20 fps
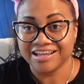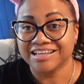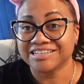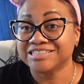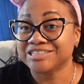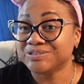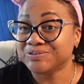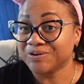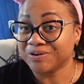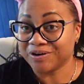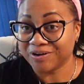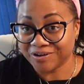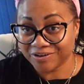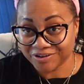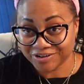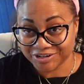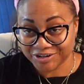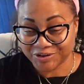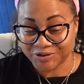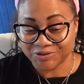since we're all
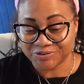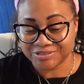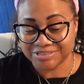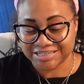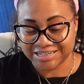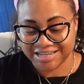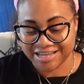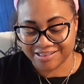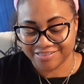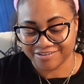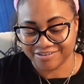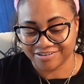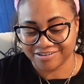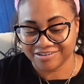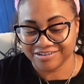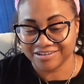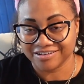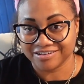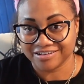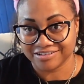gonna go together
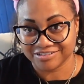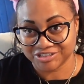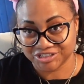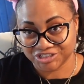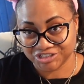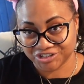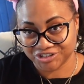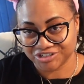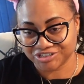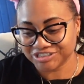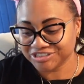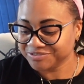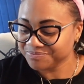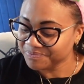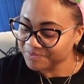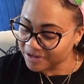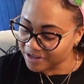to church